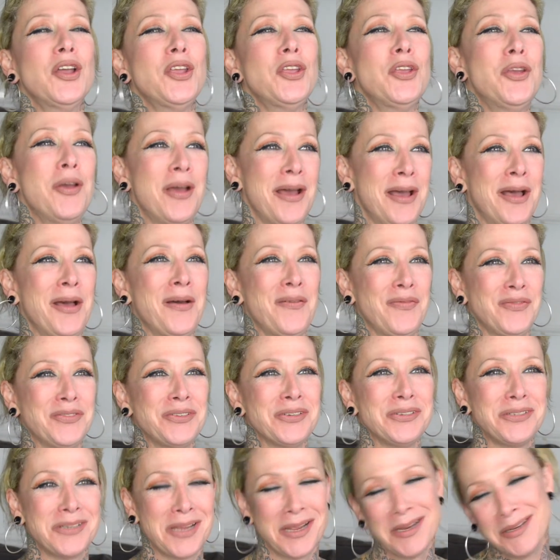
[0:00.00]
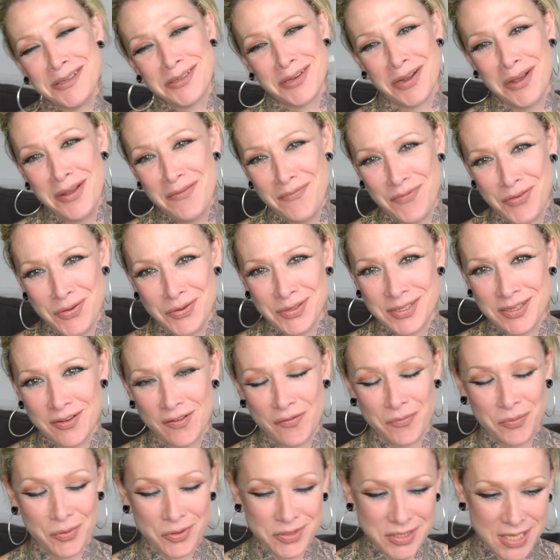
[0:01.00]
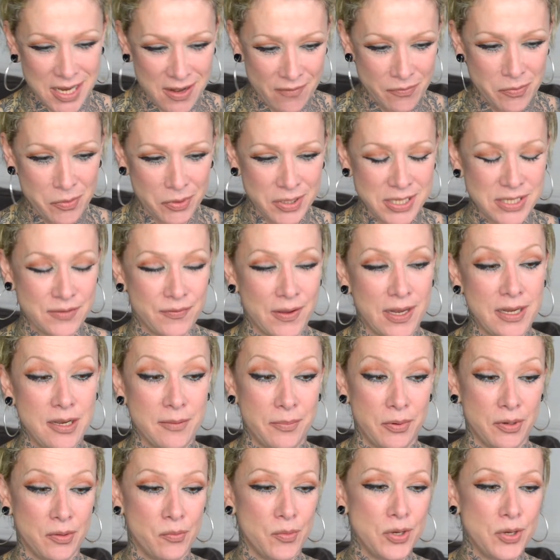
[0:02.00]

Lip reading: You have to take time for yourself because everybody's valuable.